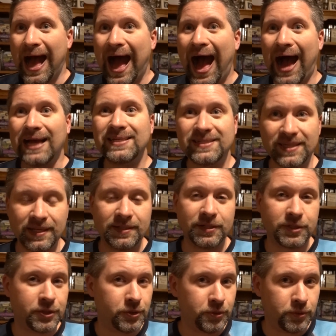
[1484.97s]
I send
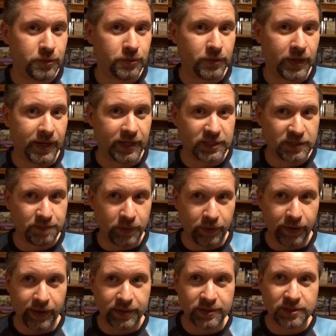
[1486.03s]
it to an
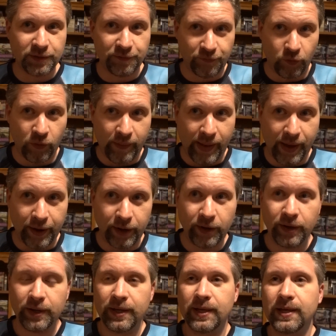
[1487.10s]
experienced
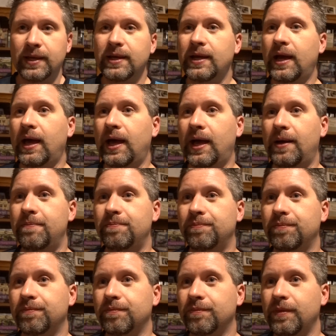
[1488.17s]
formatter.
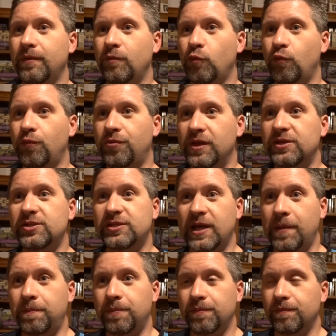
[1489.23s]
This
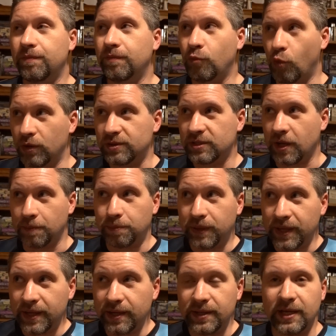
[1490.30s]
step once
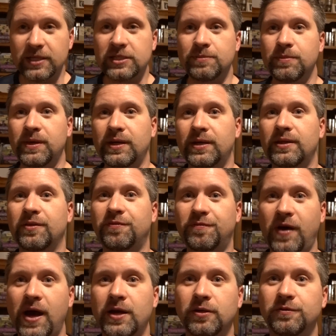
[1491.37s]
completed, gets me the
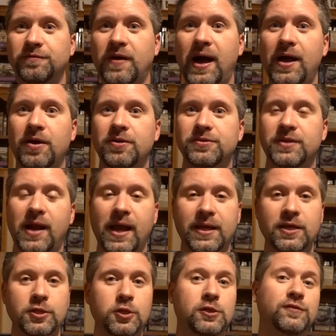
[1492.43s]
final files that I
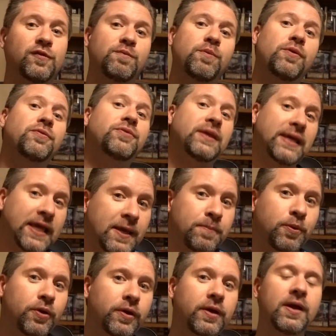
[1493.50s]
can use for both the
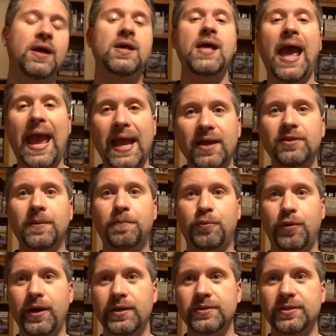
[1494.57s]
ebook and the
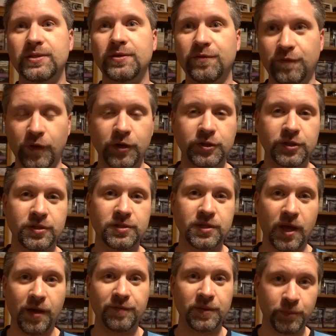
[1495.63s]
print versions
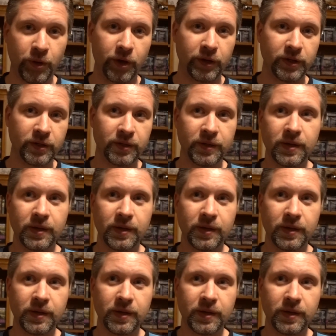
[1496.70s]
of the book.